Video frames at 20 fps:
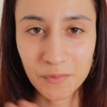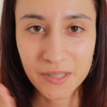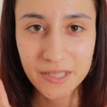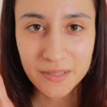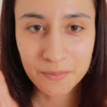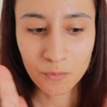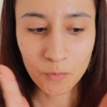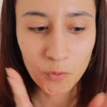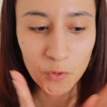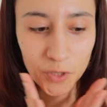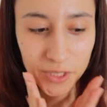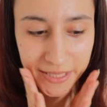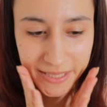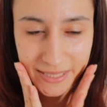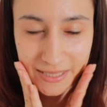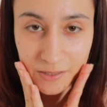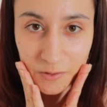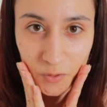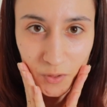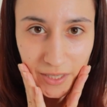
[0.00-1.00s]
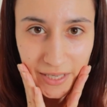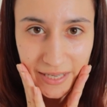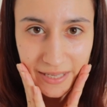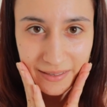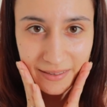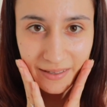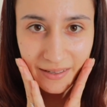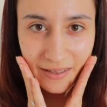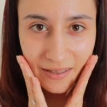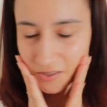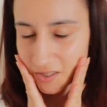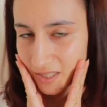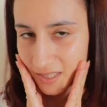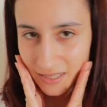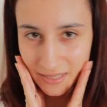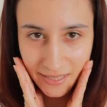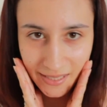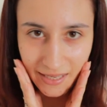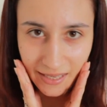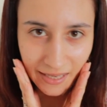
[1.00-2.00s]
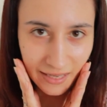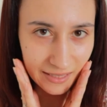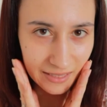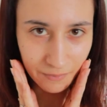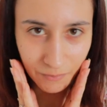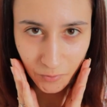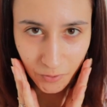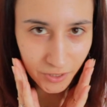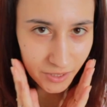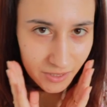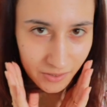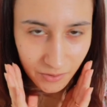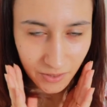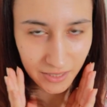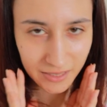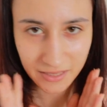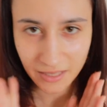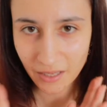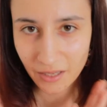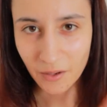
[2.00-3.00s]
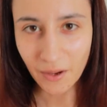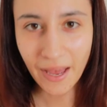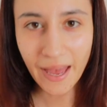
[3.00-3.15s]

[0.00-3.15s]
with moisturizer. Just take any moisturizer you